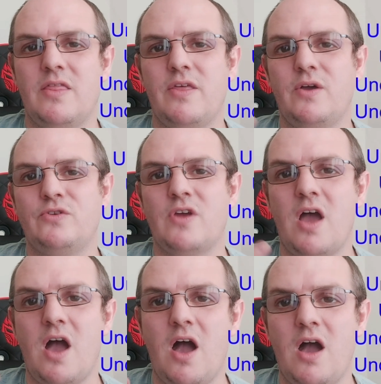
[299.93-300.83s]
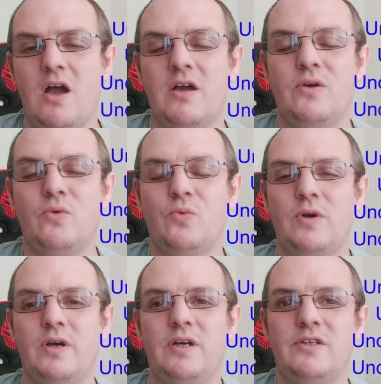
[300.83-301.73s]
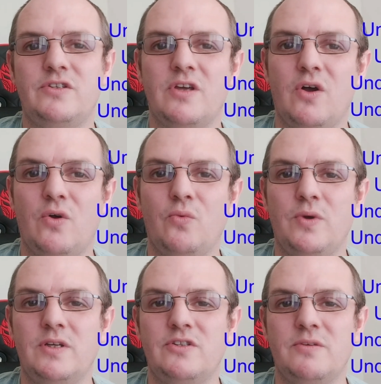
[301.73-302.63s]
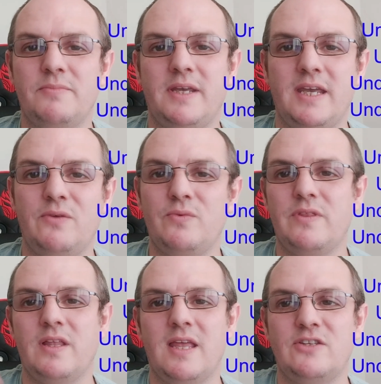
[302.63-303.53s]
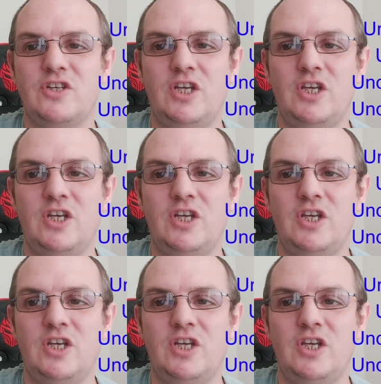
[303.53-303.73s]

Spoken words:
Those words, or words that begin with the letter